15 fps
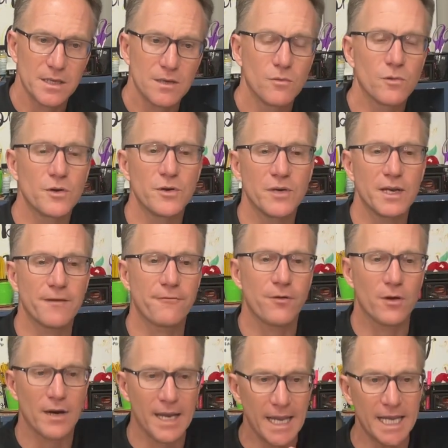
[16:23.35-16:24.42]
We're doing it
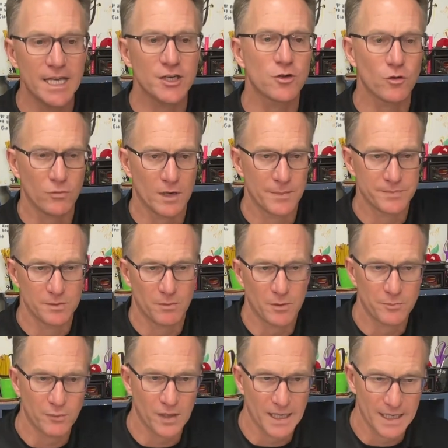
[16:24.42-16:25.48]
for incorruptible
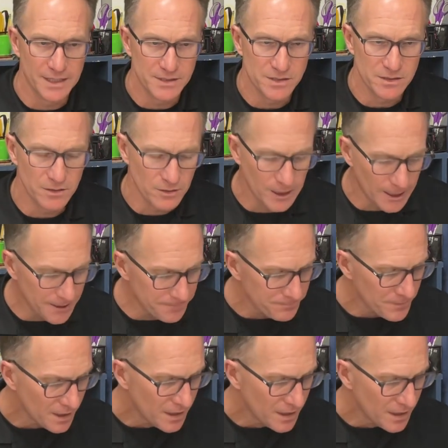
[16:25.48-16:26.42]
prize, okay?